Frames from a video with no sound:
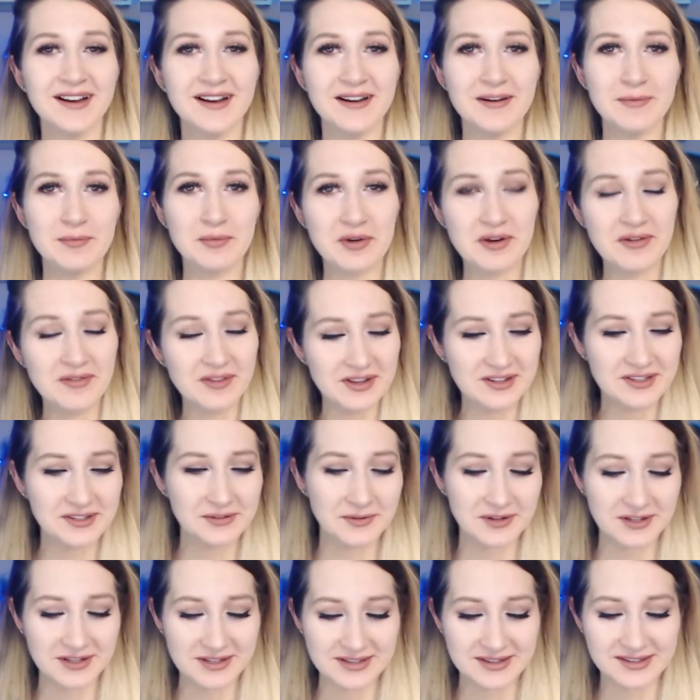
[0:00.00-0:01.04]
previous
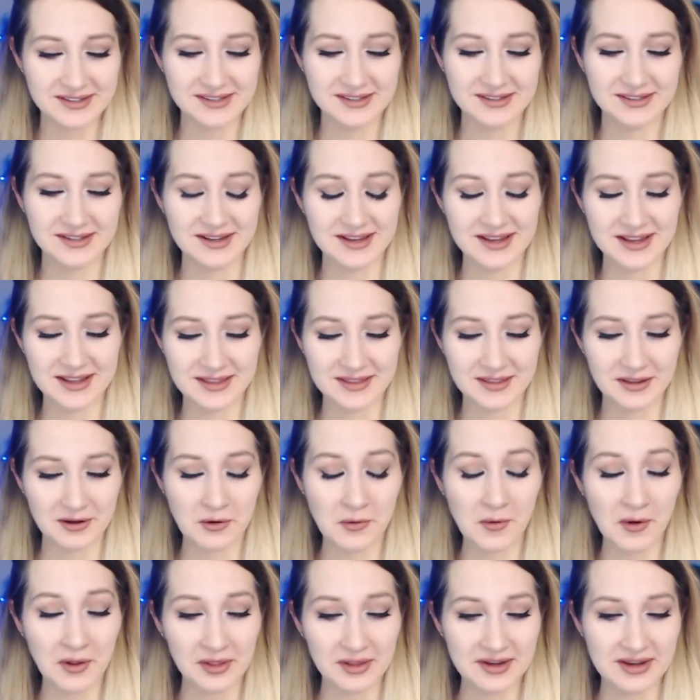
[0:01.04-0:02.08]
ones and the
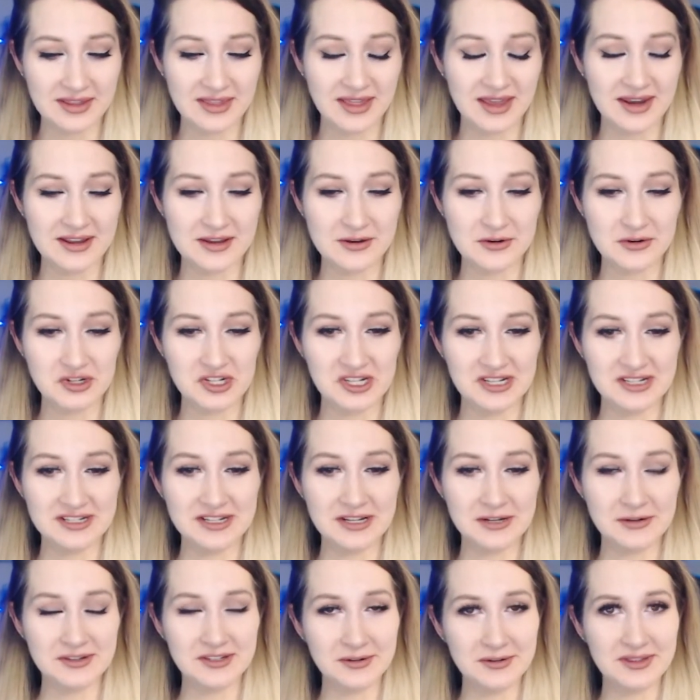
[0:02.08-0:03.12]
quality that I usually
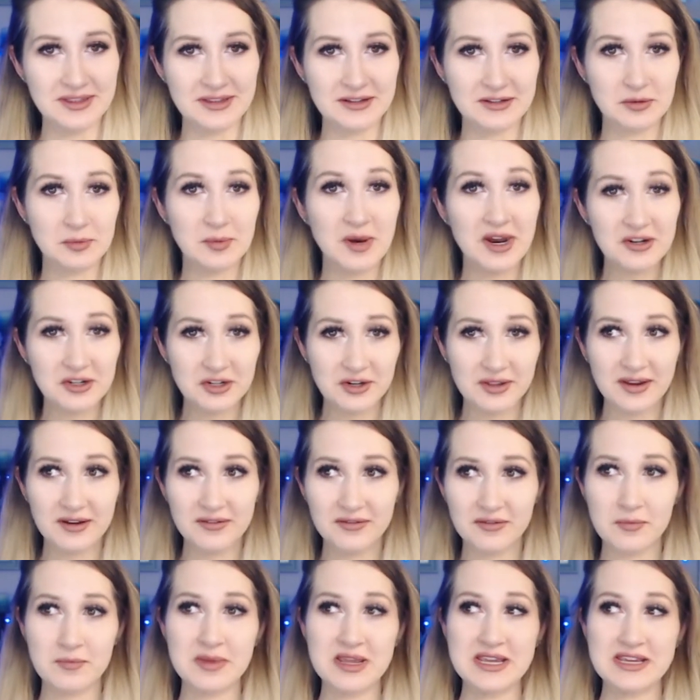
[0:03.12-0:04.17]
do. So there's pressure there
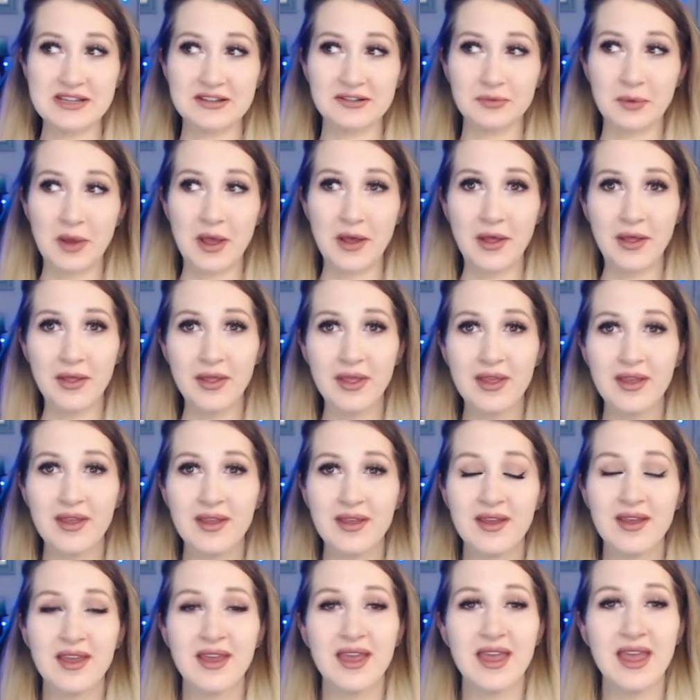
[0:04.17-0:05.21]
for me as well.
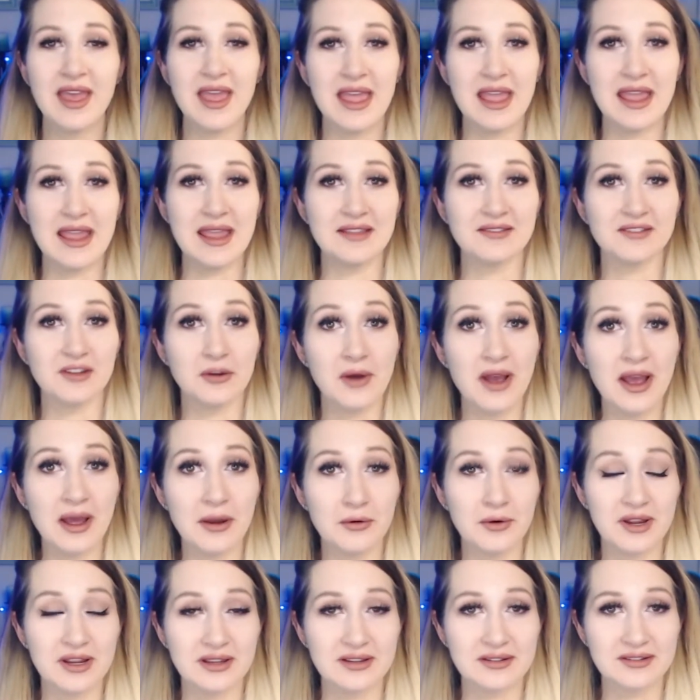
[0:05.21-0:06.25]
And so how
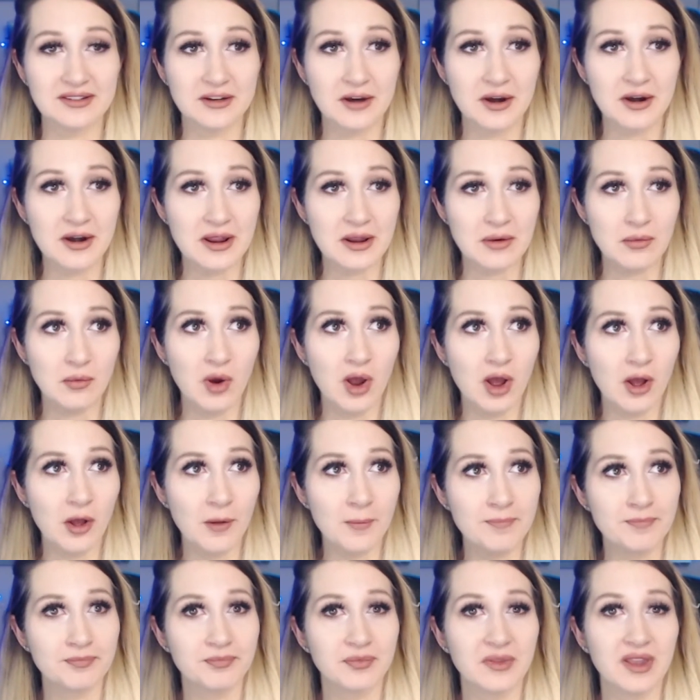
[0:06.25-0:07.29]
do I get started?
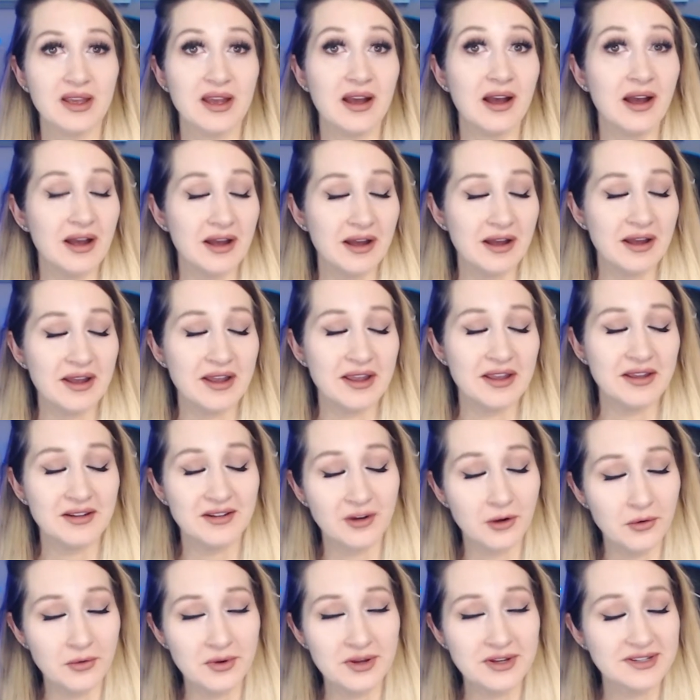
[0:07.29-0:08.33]
Well, I
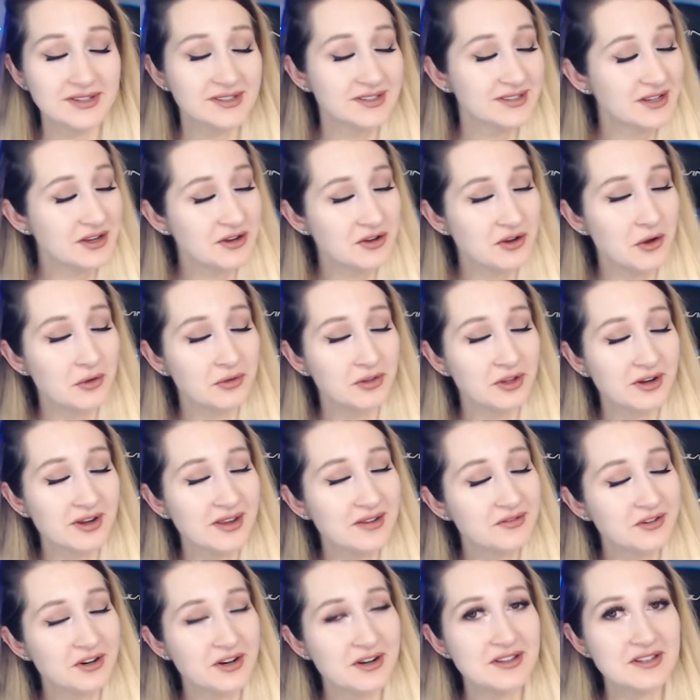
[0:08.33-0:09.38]
always go
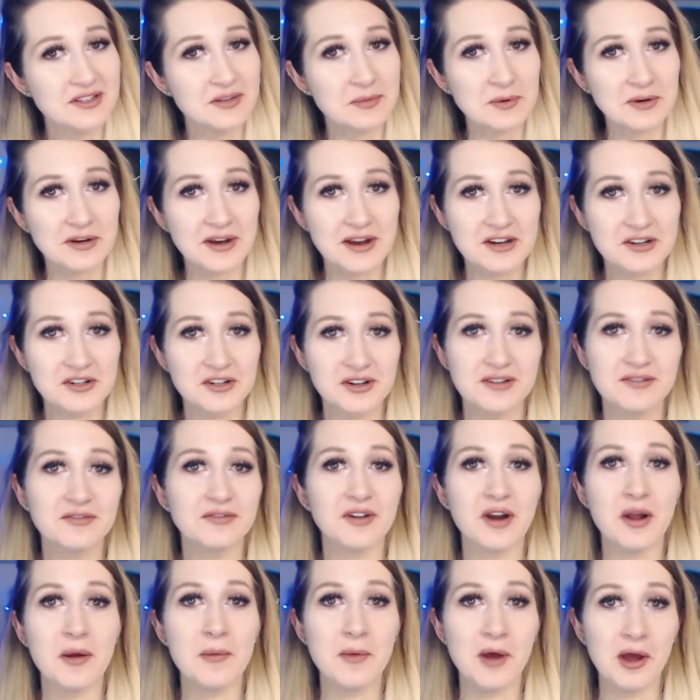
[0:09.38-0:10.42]
looking for inspiration
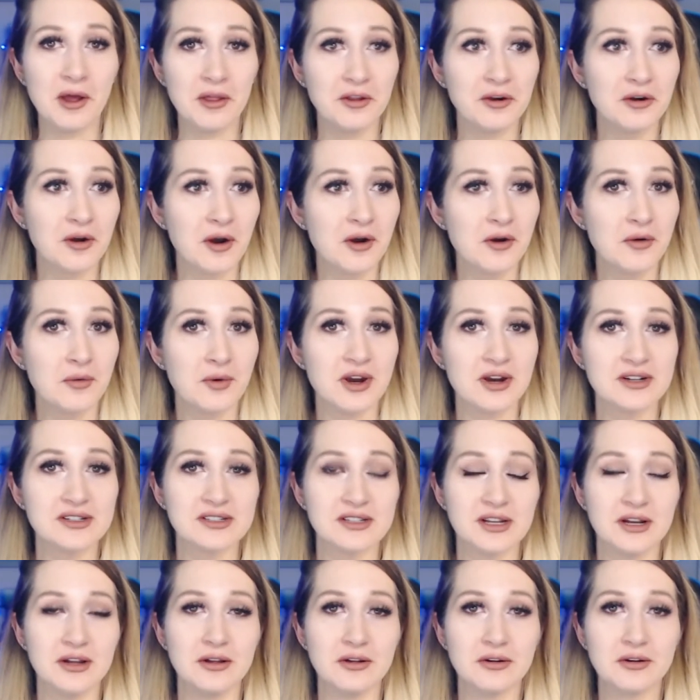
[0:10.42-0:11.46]
from other artworks.
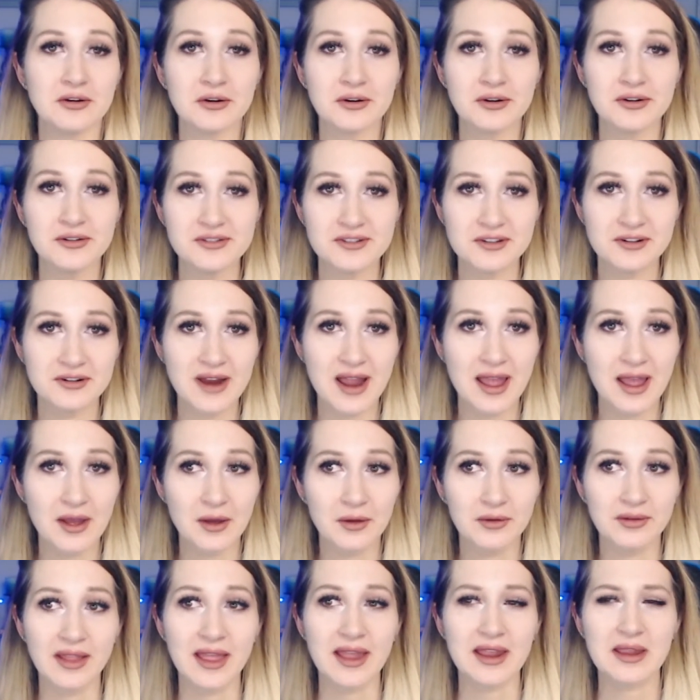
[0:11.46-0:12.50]
I'll cruise
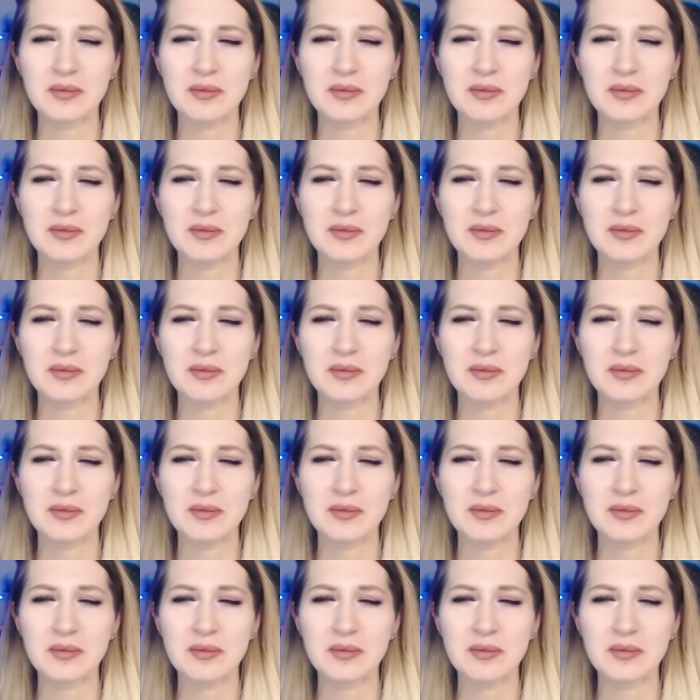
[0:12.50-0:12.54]
around like